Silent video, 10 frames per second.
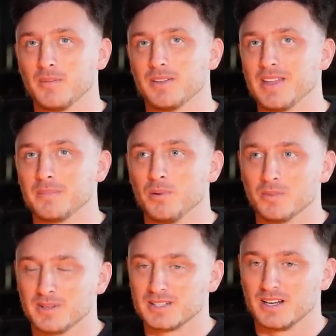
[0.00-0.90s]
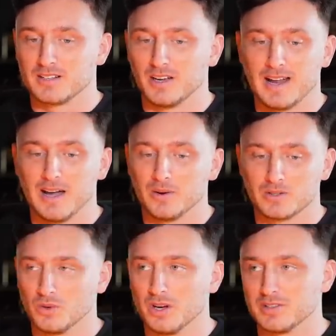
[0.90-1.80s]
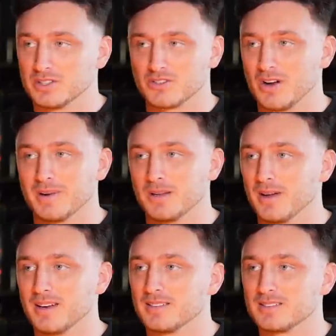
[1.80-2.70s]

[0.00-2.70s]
At that point when they started cutting it out, it was all over Instagram anyway,